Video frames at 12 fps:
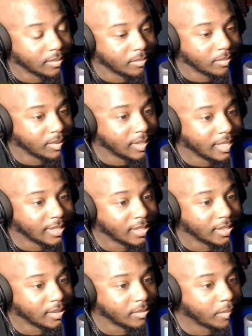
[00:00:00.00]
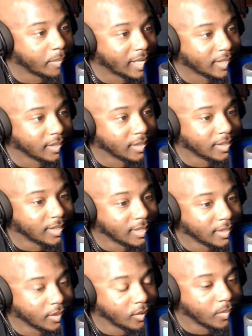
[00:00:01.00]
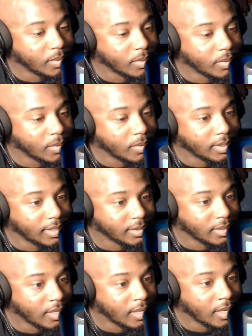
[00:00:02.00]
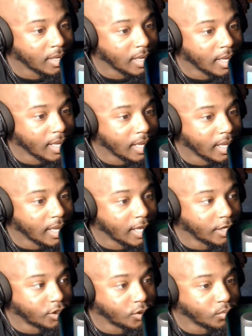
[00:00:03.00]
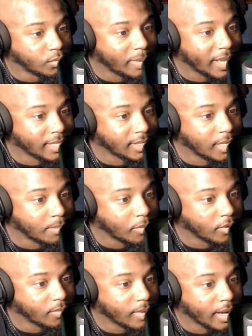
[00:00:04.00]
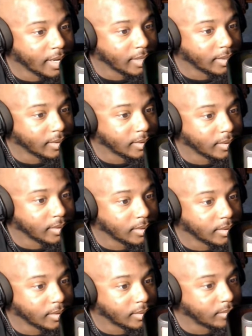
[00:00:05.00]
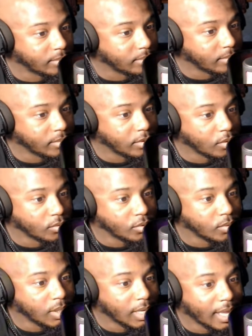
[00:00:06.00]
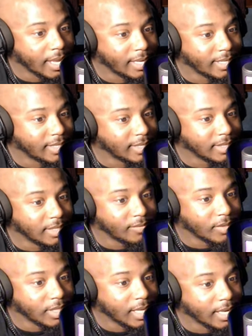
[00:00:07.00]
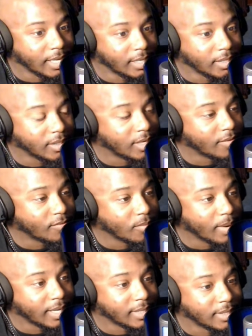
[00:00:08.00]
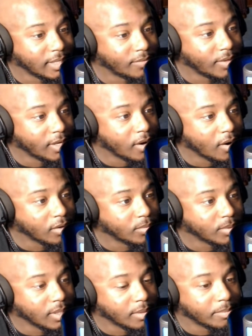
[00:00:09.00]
doesn't, the bicyclist doesn't do it. He just He shoots past him on the right, goes through the light, doesn't even look like he looked left or right to see if any cars was coming.